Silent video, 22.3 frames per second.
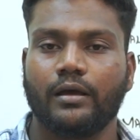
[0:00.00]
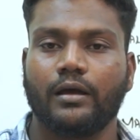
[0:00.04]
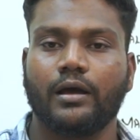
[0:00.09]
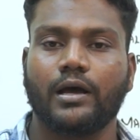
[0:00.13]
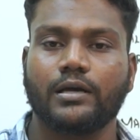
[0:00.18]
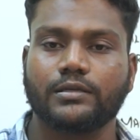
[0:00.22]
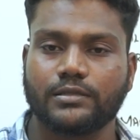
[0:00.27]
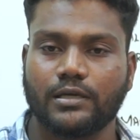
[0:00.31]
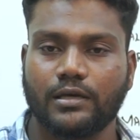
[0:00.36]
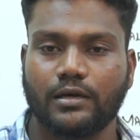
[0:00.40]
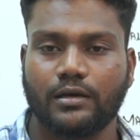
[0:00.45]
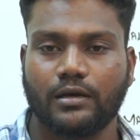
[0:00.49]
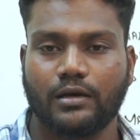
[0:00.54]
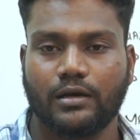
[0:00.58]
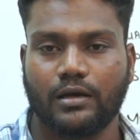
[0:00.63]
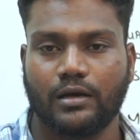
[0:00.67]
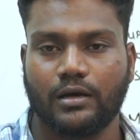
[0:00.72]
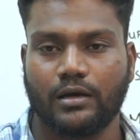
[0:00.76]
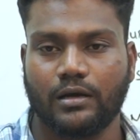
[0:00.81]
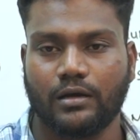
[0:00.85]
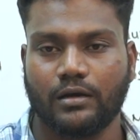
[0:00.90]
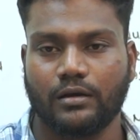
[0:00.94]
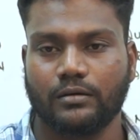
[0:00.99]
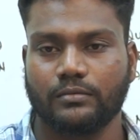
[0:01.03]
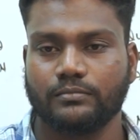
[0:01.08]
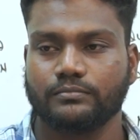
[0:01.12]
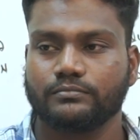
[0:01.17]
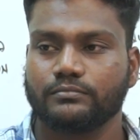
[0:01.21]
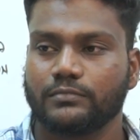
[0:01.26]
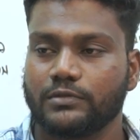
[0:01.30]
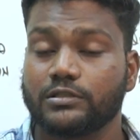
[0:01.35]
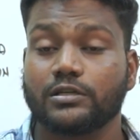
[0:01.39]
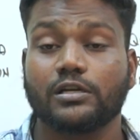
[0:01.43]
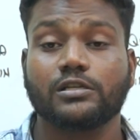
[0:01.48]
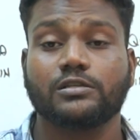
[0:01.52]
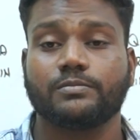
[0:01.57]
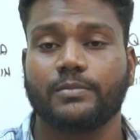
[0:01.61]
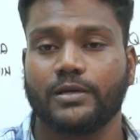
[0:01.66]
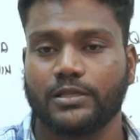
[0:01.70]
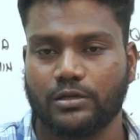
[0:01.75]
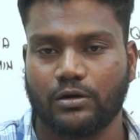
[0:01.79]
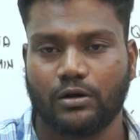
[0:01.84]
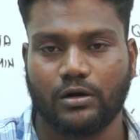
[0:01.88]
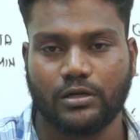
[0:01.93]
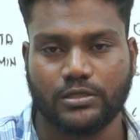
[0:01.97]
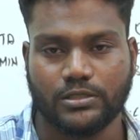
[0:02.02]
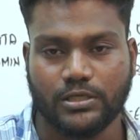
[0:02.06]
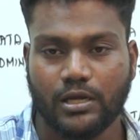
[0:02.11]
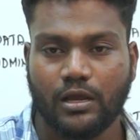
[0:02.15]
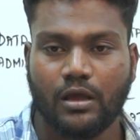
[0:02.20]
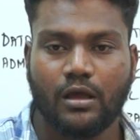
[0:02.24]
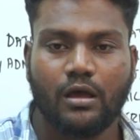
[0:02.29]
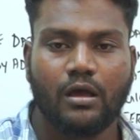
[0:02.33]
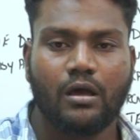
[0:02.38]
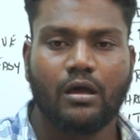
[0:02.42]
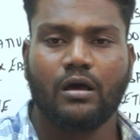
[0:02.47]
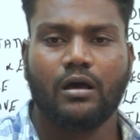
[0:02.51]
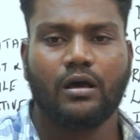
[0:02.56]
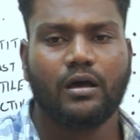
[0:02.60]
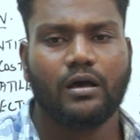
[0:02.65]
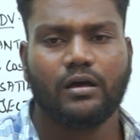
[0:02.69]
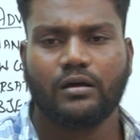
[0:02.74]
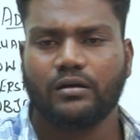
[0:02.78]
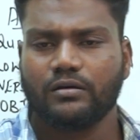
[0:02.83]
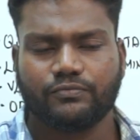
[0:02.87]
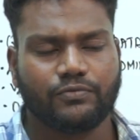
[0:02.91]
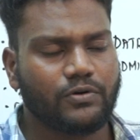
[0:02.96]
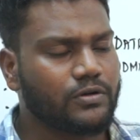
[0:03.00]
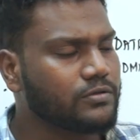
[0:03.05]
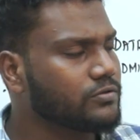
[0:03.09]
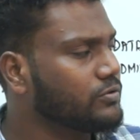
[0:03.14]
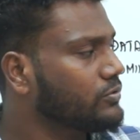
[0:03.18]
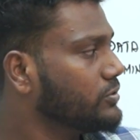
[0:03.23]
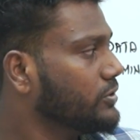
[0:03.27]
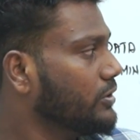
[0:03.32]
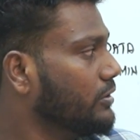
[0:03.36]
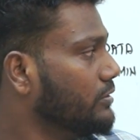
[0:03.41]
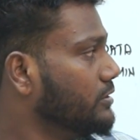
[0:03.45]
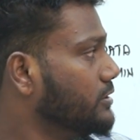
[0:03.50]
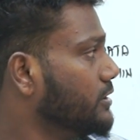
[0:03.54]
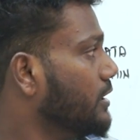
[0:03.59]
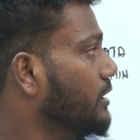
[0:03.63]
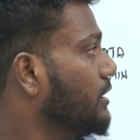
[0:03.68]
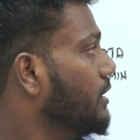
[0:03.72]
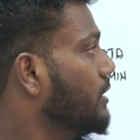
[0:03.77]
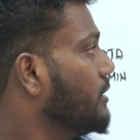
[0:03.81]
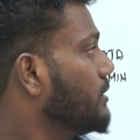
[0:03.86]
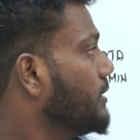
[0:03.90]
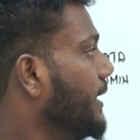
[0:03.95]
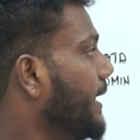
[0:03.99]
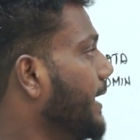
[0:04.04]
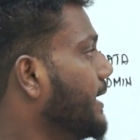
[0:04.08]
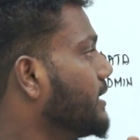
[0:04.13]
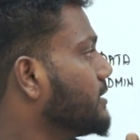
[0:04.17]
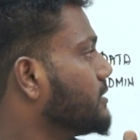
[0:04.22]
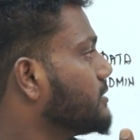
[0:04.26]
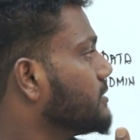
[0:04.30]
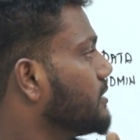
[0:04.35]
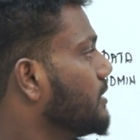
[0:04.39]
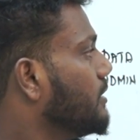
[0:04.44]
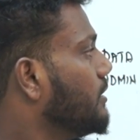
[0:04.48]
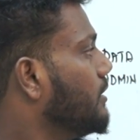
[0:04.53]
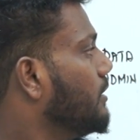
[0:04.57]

as a research methodology for sociology? Yes.